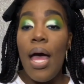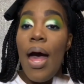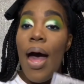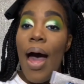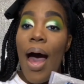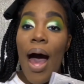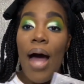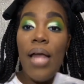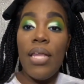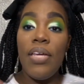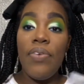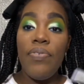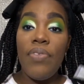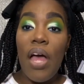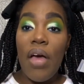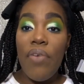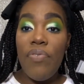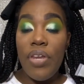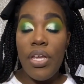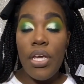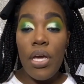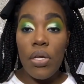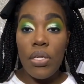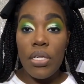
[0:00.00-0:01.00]
I'll leave that
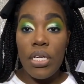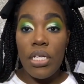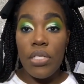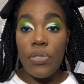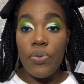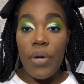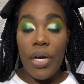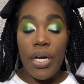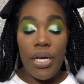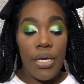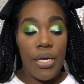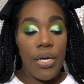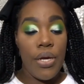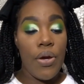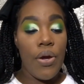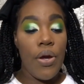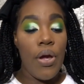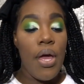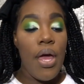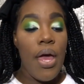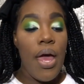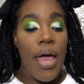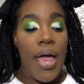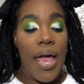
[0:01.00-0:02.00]
video linked right here,
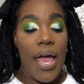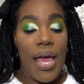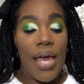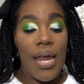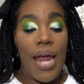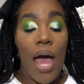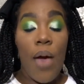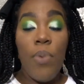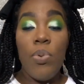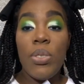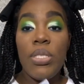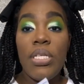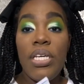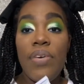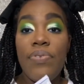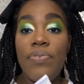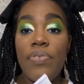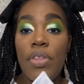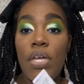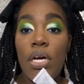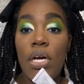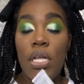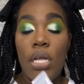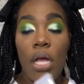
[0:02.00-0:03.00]
and I will leave
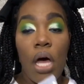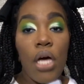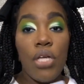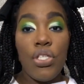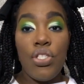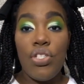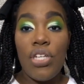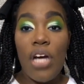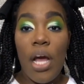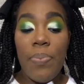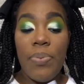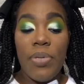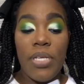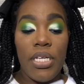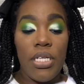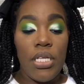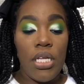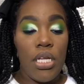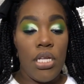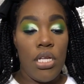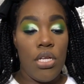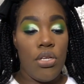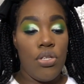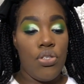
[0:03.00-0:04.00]
the Gloss Trap linked
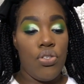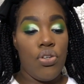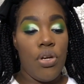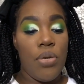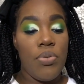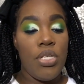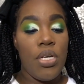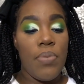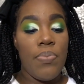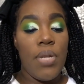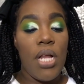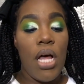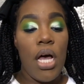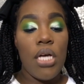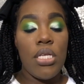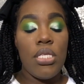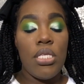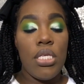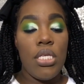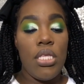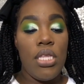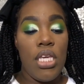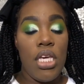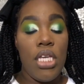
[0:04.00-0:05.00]
in the description box.
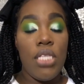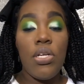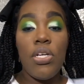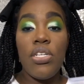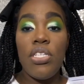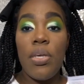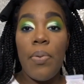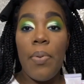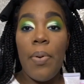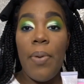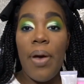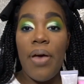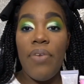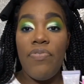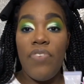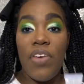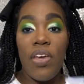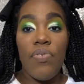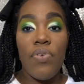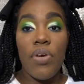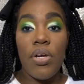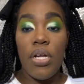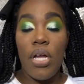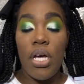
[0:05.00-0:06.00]
These are some of my
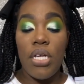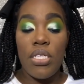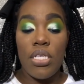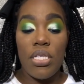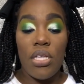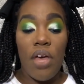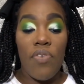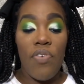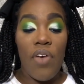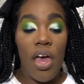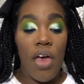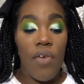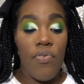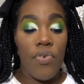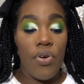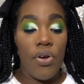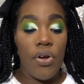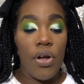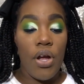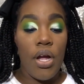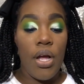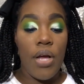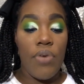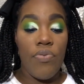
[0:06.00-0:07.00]
favorite glosses I've
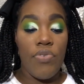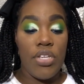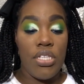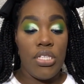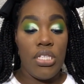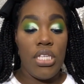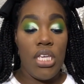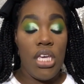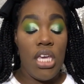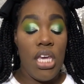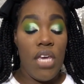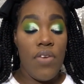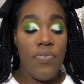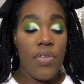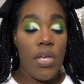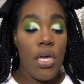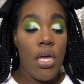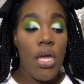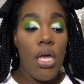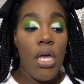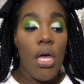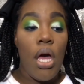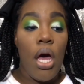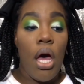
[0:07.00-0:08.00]
ever received,
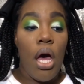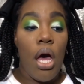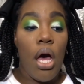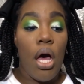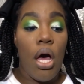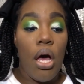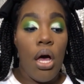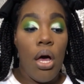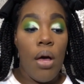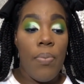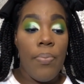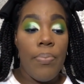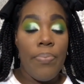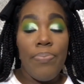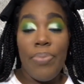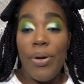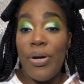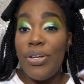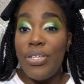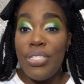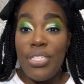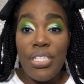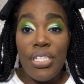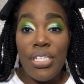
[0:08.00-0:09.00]

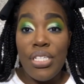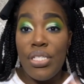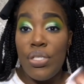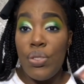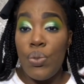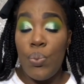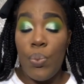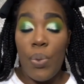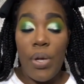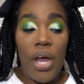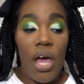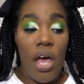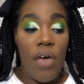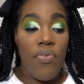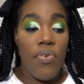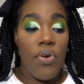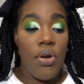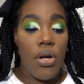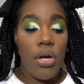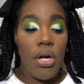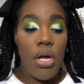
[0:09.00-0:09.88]
purchased, whatever.